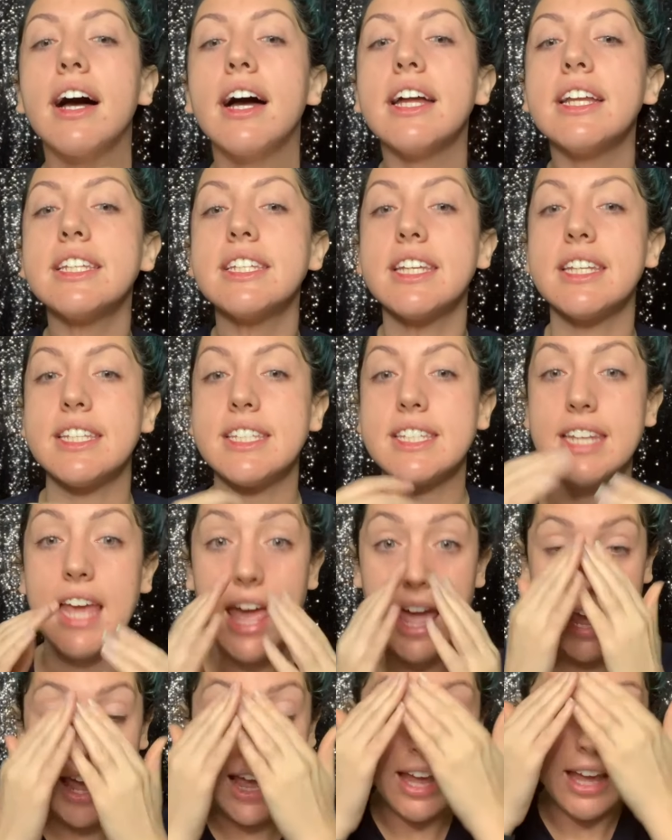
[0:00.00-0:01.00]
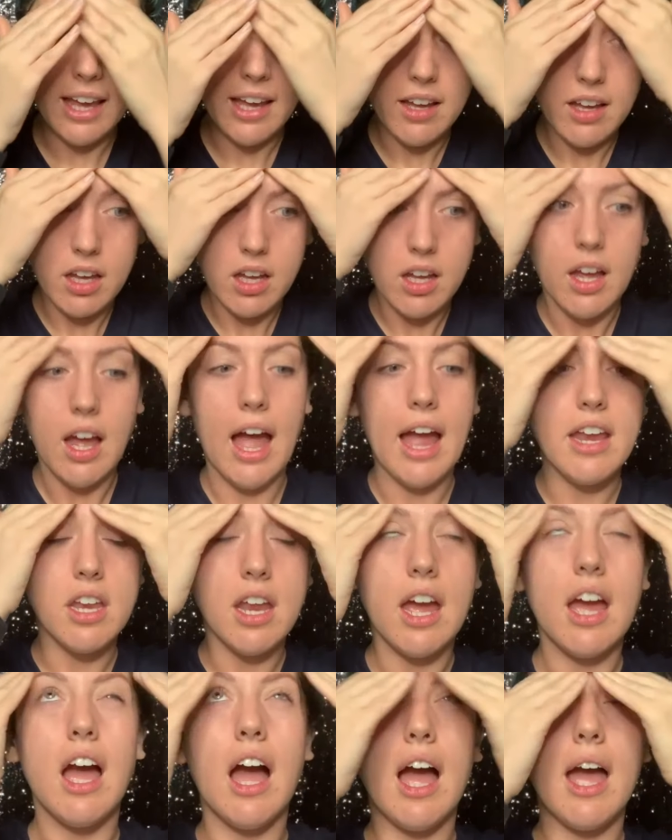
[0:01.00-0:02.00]
Today I'm
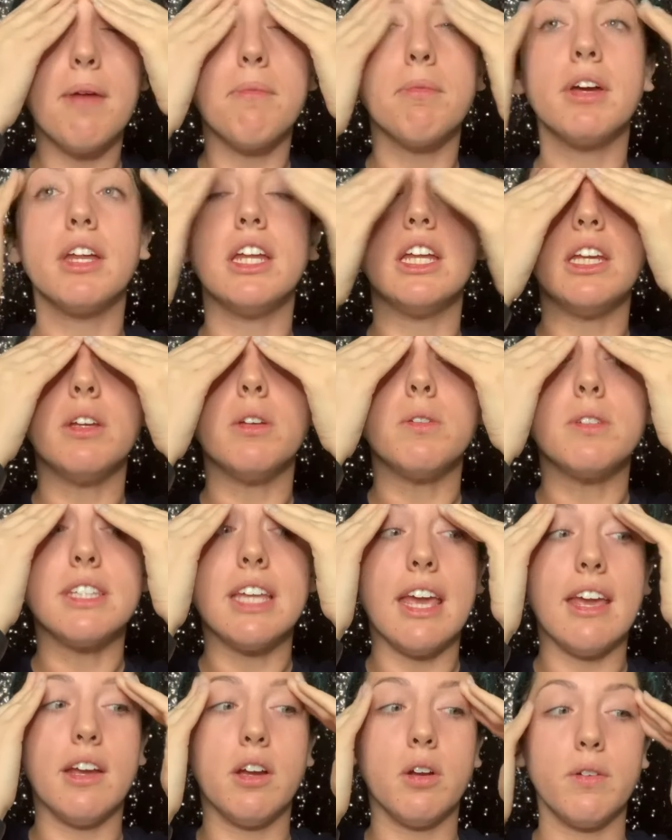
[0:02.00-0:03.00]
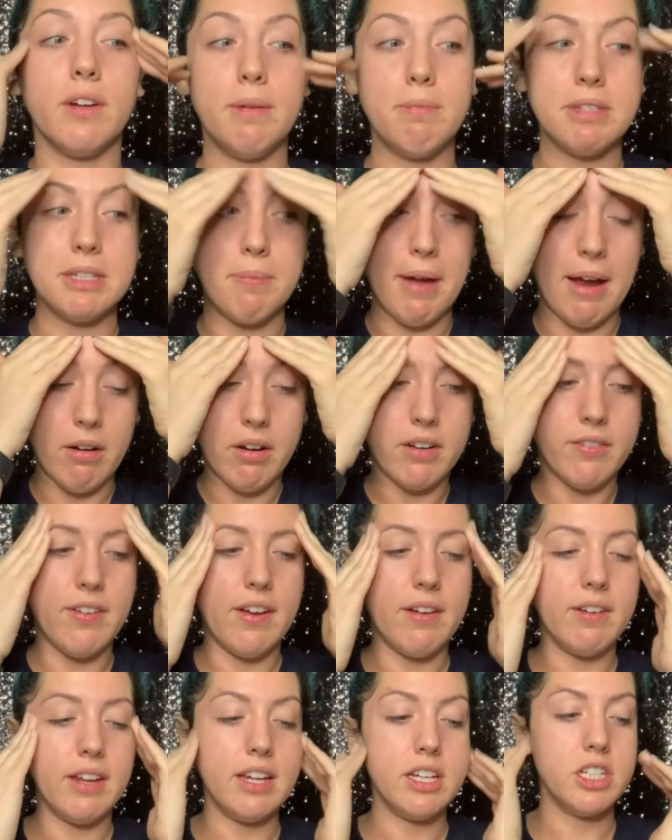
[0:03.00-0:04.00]
gonna use a cream to powder
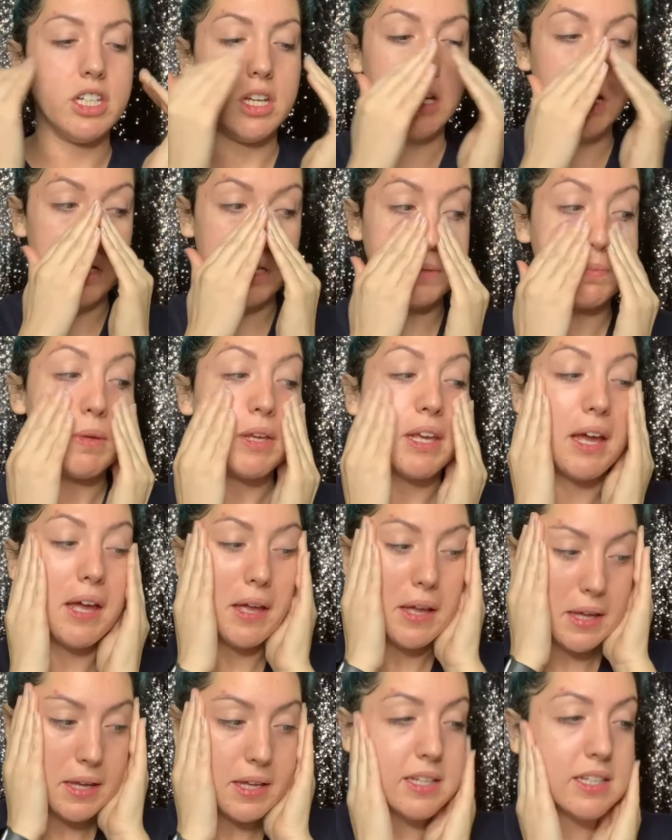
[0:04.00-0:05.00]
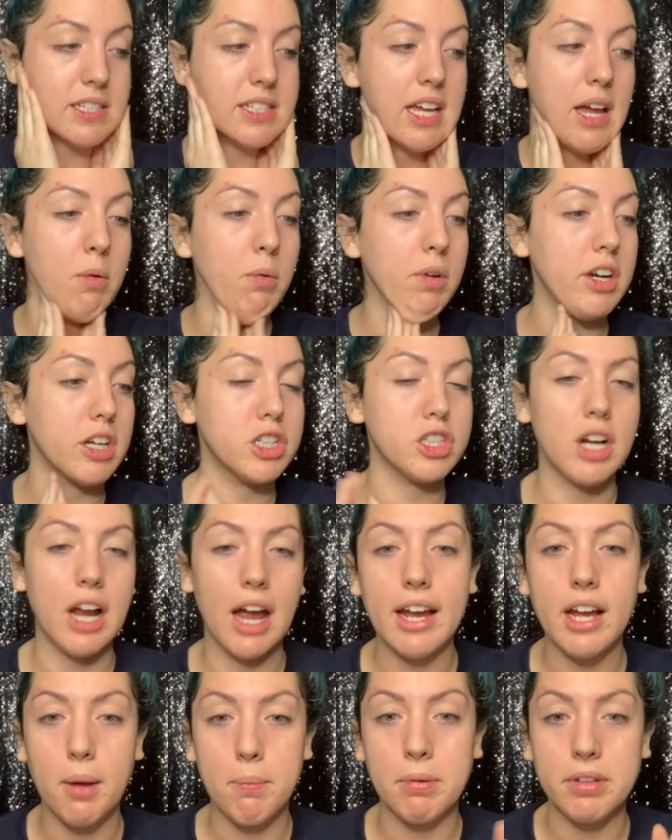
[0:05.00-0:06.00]
foundation just because I want to try
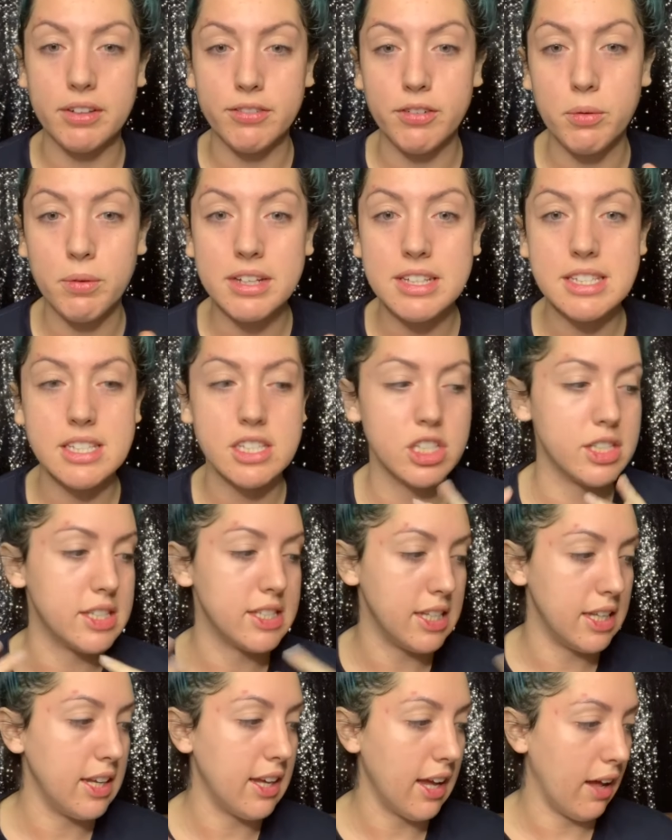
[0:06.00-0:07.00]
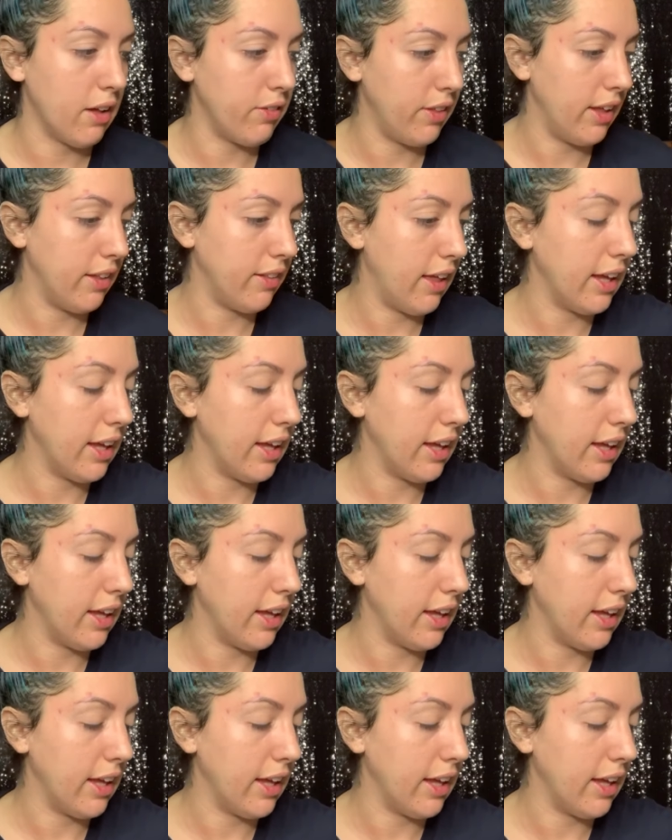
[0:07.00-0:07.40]
a couple different ones and just see how they